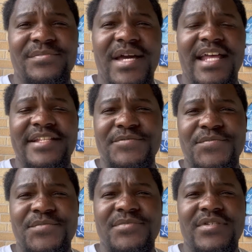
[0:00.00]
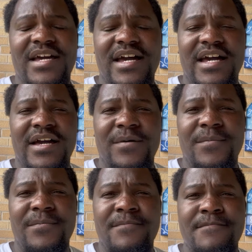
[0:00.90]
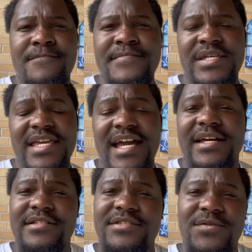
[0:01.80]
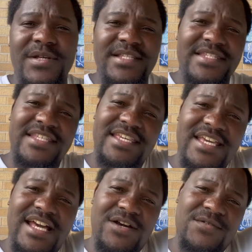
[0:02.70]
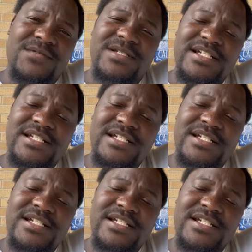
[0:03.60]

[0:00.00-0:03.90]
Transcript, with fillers: But um, yeah, so let's see how